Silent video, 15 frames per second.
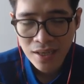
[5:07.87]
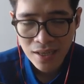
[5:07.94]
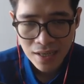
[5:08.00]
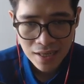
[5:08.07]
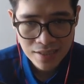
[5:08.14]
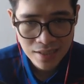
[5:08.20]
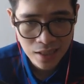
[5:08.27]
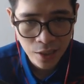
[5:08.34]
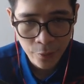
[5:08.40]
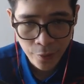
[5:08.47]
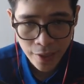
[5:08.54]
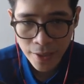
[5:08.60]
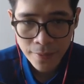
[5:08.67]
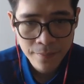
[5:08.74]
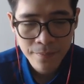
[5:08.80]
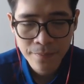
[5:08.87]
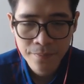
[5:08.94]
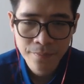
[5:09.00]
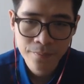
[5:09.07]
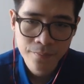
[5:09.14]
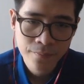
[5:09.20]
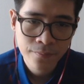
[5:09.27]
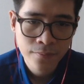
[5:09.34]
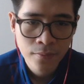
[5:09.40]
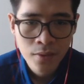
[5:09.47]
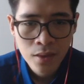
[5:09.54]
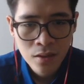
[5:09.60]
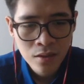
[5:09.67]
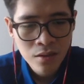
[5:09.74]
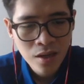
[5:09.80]
easily, right?
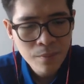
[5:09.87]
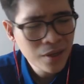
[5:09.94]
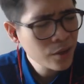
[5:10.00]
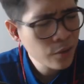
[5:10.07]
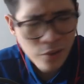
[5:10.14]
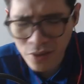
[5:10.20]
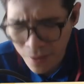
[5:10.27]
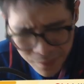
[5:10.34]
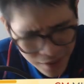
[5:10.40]
I mean, no, I mean